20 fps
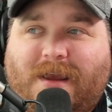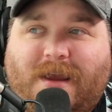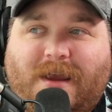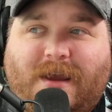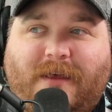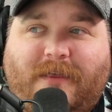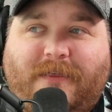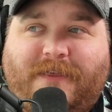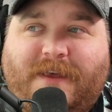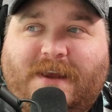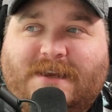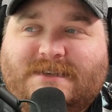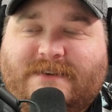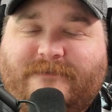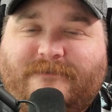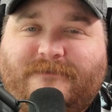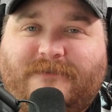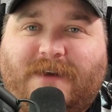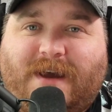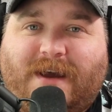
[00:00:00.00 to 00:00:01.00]
Things
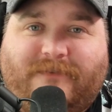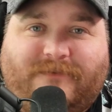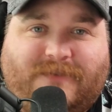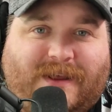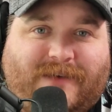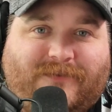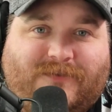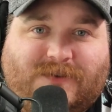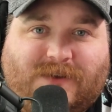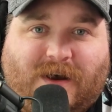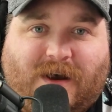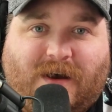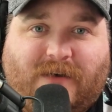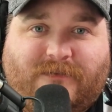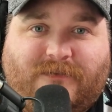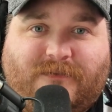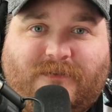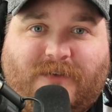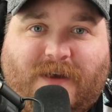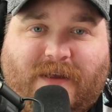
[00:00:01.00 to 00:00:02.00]
have leveled
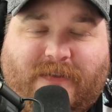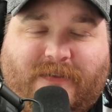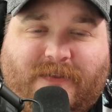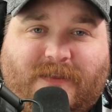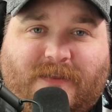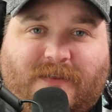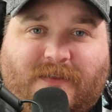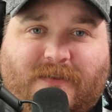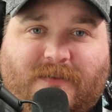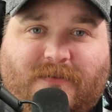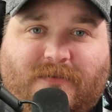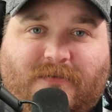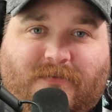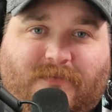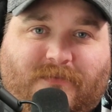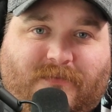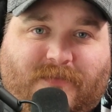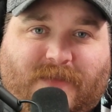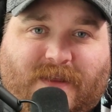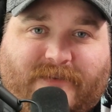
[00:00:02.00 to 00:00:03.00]
off and
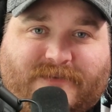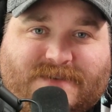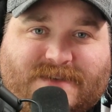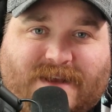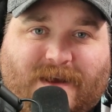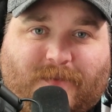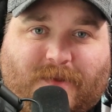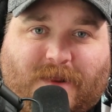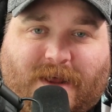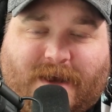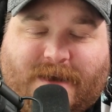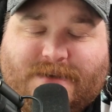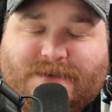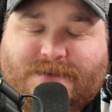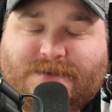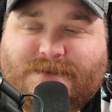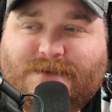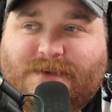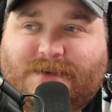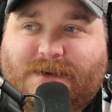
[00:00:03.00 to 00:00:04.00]
they've
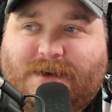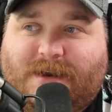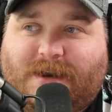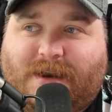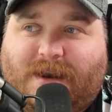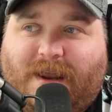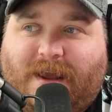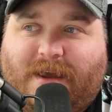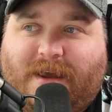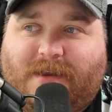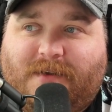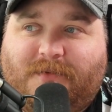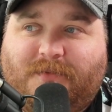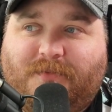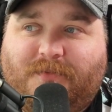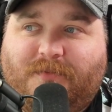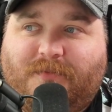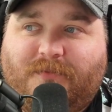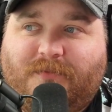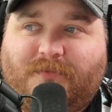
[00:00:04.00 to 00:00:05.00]
stabilized.
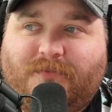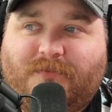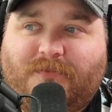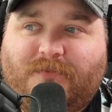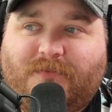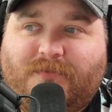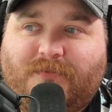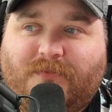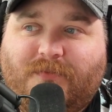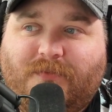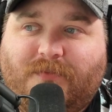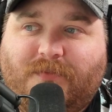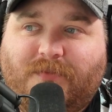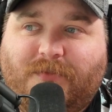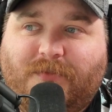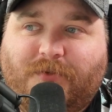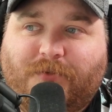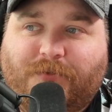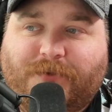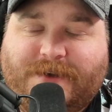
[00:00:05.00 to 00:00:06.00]
And
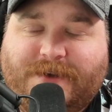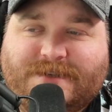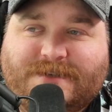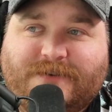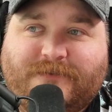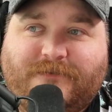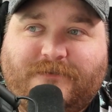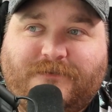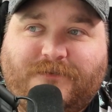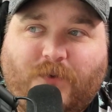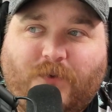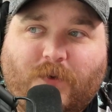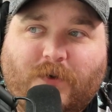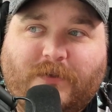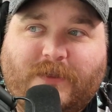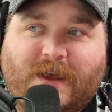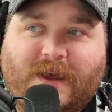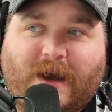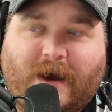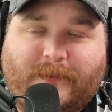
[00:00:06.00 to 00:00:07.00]
the reason for
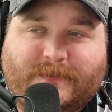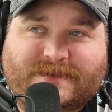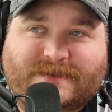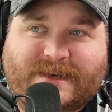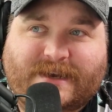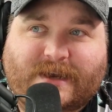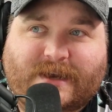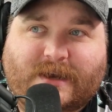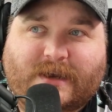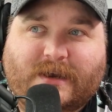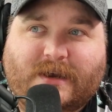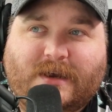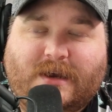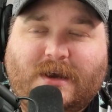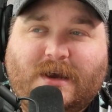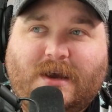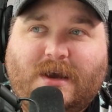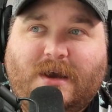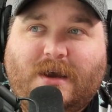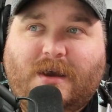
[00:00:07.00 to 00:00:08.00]
the uptick
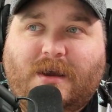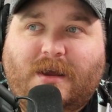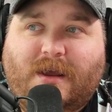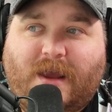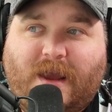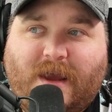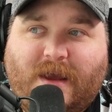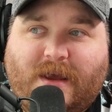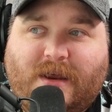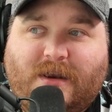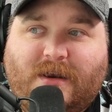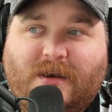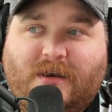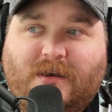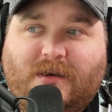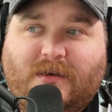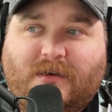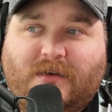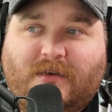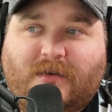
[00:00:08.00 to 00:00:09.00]

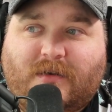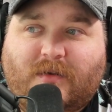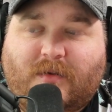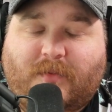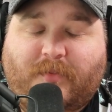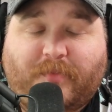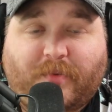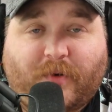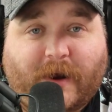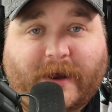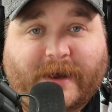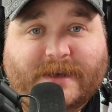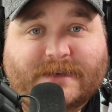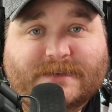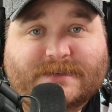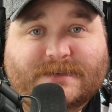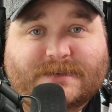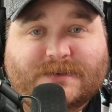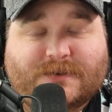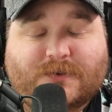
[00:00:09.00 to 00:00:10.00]
in
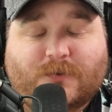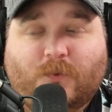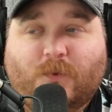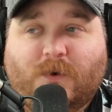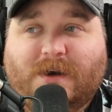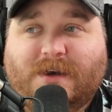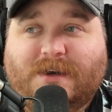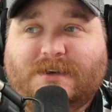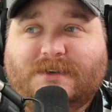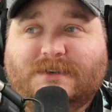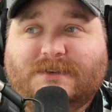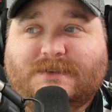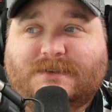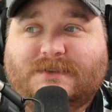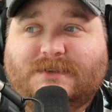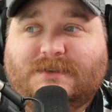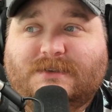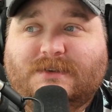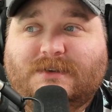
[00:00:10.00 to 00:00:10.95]
price was,